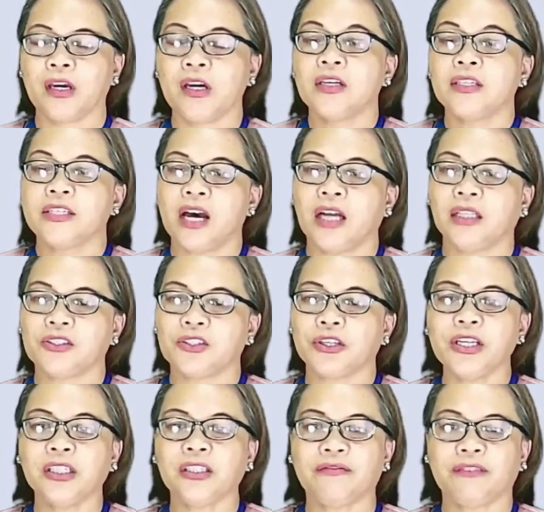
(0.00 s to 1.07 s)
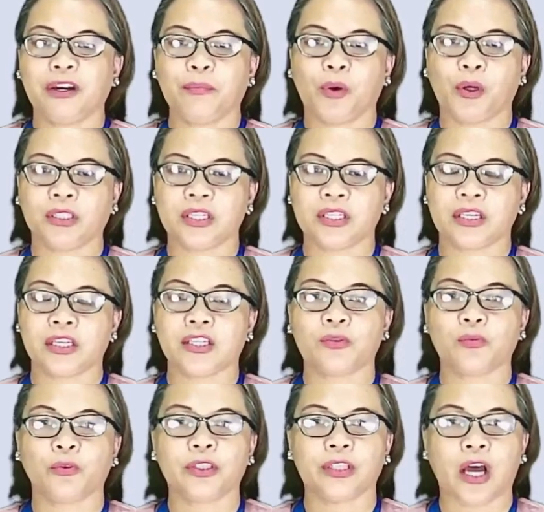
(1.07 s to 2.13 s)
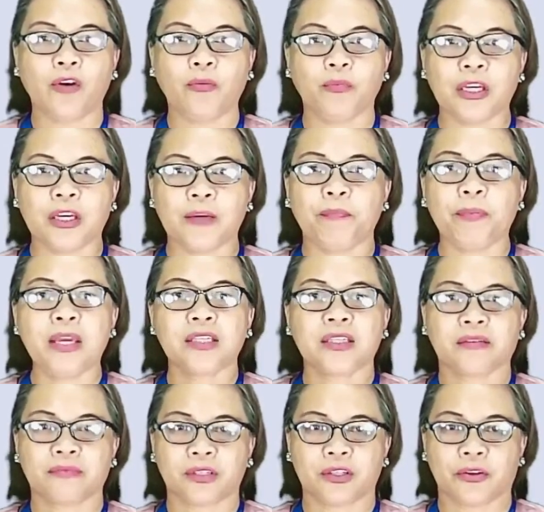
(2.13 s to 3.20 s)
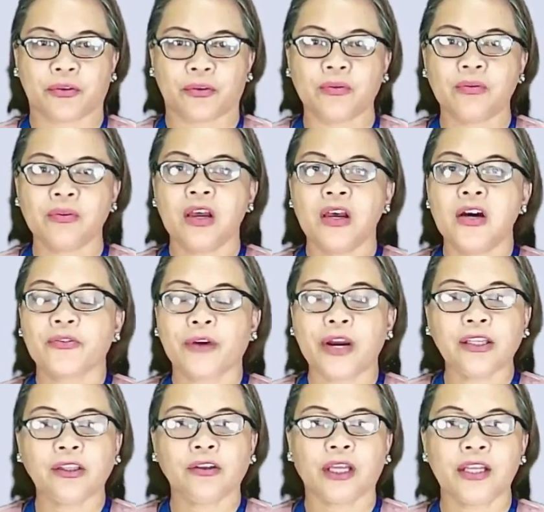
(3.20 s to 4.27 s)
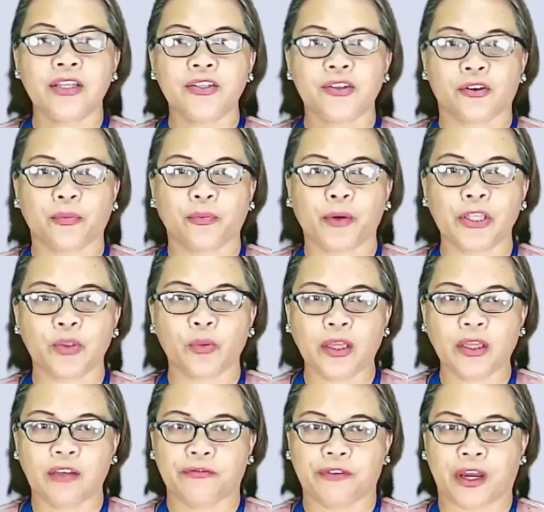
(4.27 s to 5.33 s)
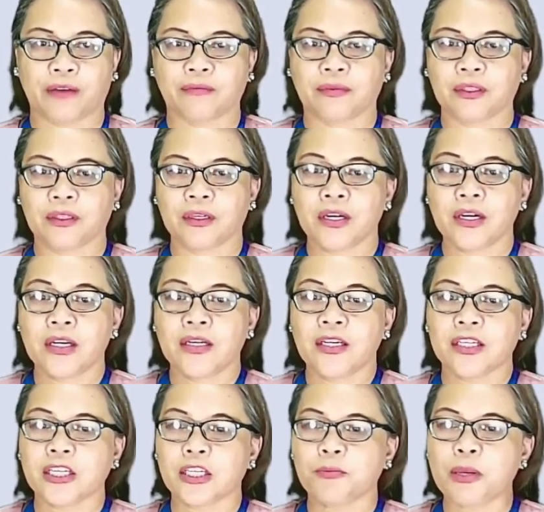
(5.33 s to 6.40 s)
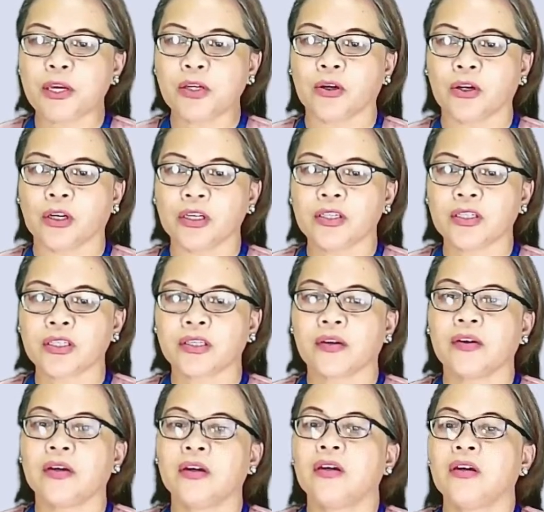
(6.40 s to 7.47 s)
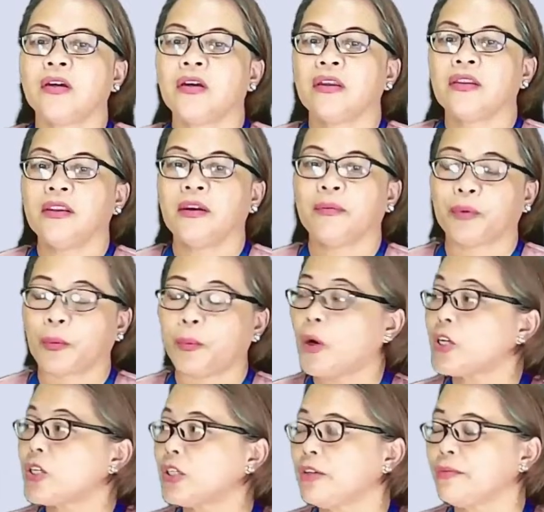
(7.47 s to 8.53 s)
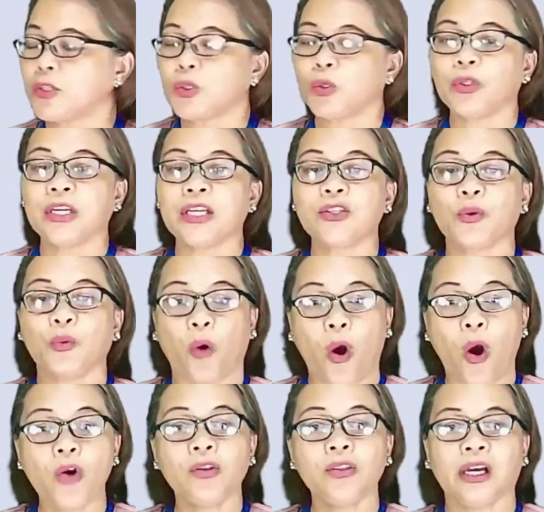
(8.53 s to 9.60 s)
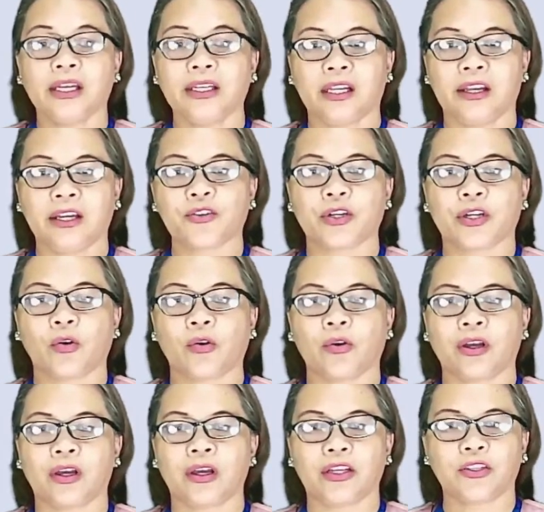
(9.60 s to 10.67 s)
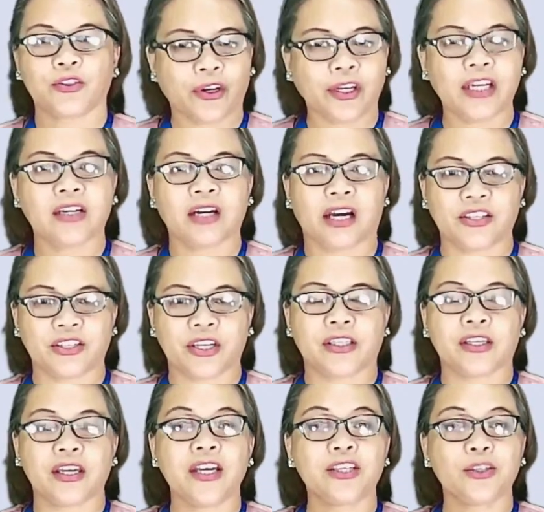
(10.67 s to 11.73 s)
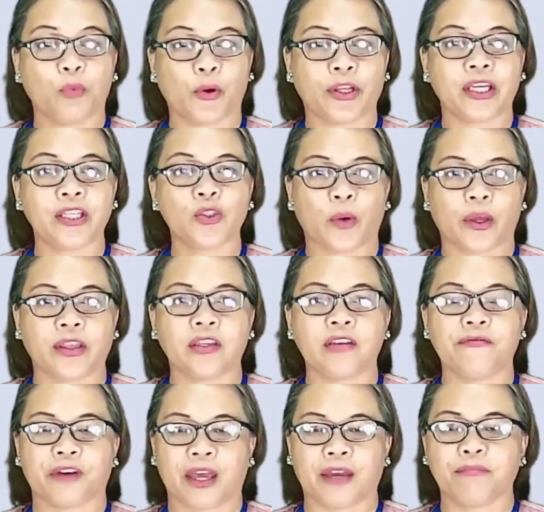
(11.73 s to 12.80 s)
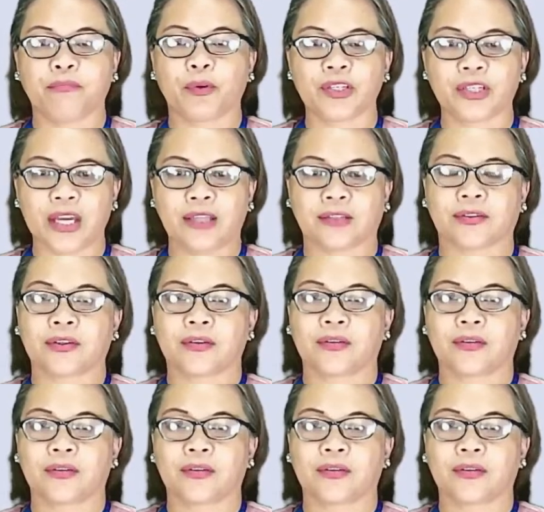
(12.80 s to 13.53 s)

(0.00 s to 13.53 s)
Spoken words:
The alternative hypothesis would now be p sub 0 greater than 0.25. This is because the proportion of students who own an electronic gadget is more than 25%.